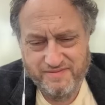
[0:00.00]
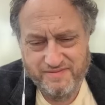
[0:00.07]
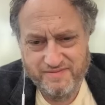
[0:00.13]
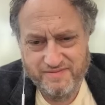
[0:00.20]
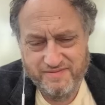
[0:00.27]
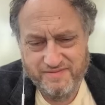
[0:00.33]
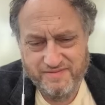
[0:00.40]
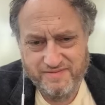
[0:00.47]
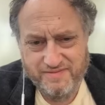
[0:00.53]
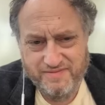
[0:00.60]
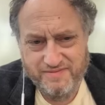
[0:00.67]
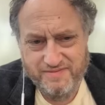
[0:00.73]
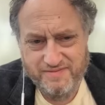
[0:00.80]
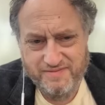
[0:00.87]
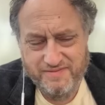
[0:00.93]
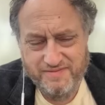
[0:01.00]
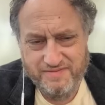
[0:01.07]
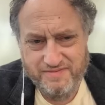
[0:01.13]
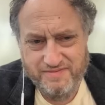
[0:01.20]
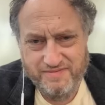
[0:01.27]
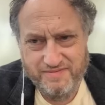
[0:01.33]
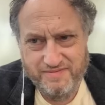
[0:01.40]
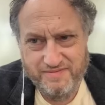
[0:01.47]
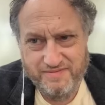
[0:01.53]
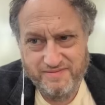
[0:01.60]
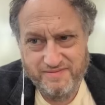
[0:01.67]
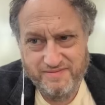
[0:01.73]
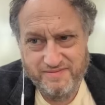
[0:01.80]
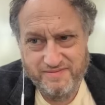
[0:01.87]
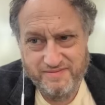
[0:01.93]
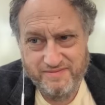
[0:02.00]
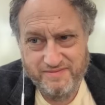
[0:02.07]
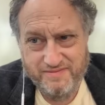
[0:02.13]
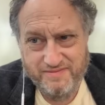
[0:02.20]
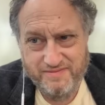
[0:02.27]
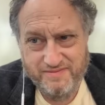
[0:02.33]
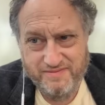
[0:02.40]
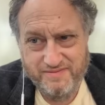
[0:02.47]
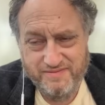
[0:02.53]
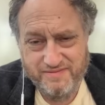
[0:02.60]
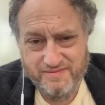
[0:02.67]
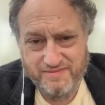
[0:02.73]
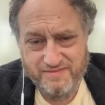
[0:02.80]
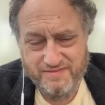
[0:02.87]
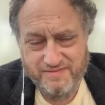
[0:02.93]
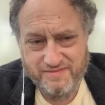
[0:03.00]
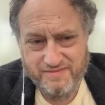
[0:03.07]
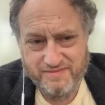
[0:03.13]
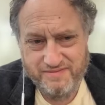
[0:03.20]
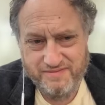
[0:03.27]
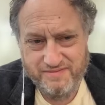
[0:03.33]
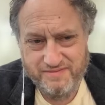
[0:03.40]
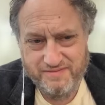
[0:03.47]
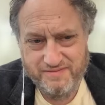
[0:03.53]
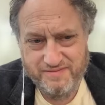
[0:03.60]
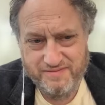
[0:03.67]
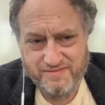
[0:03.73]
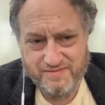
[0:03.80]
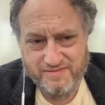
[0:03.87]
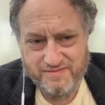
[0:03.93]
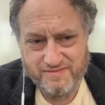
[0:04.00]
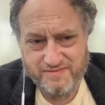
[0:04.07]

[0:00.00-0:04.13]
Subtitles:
(silent)